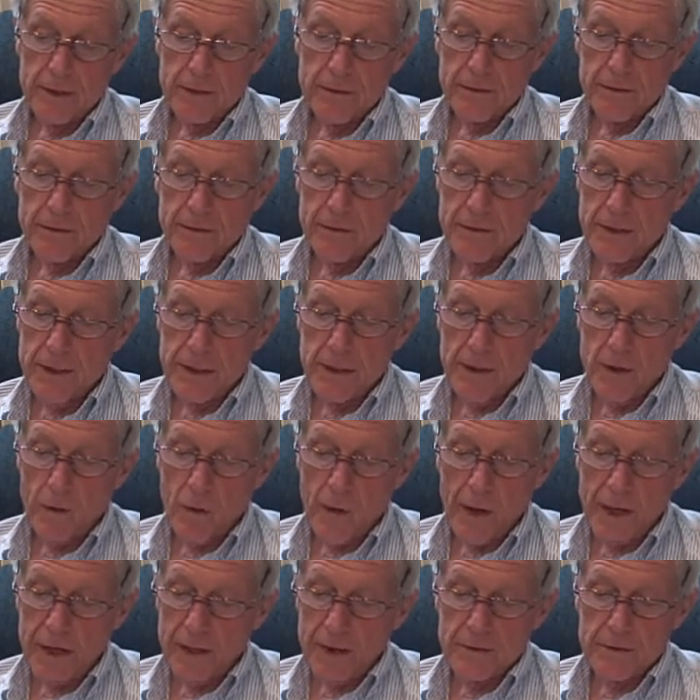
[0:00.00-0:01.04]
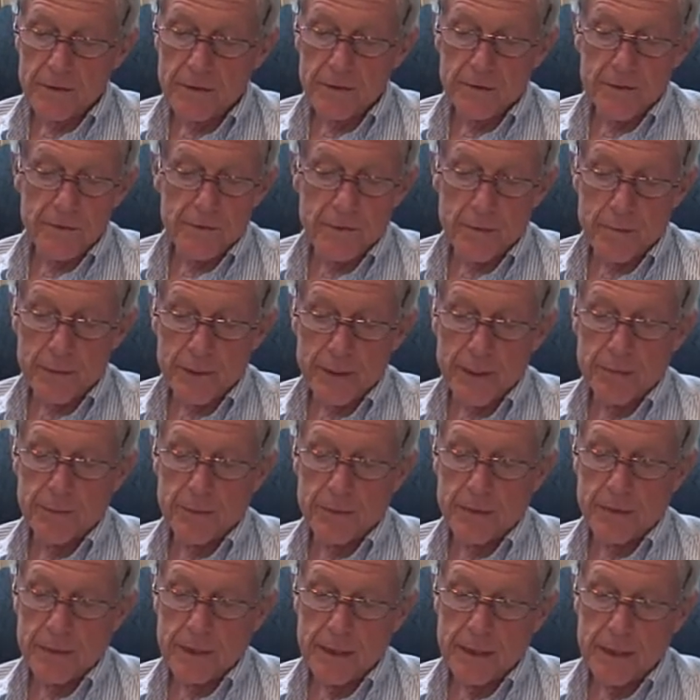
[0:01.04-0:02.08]
the unique qualities of the
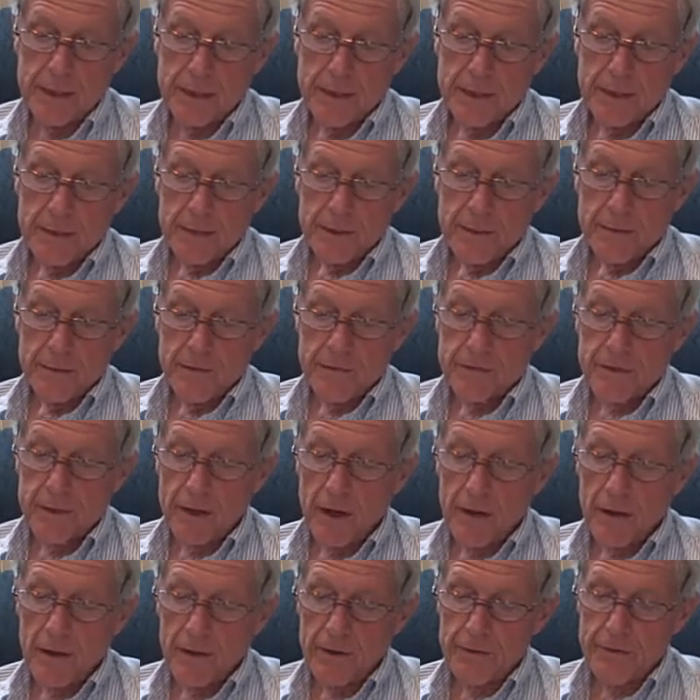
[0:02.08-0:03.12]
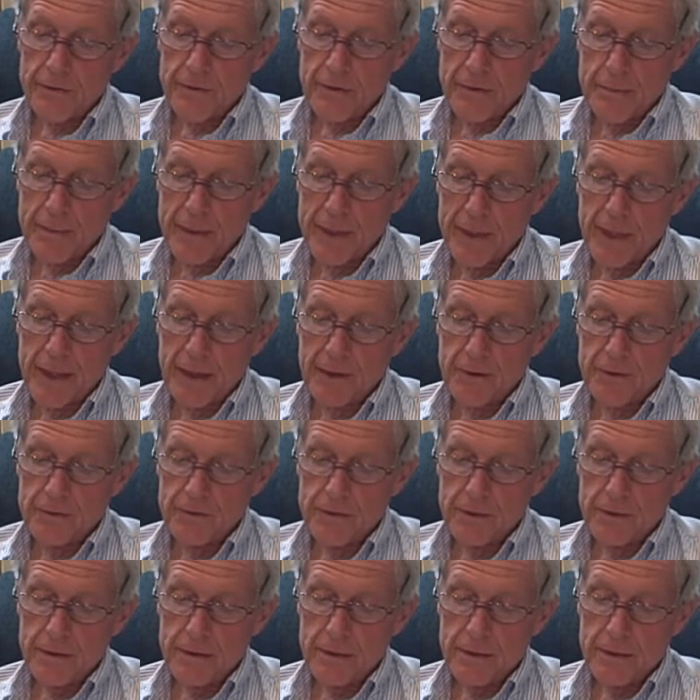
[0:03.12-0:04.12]
people, the scars of the past,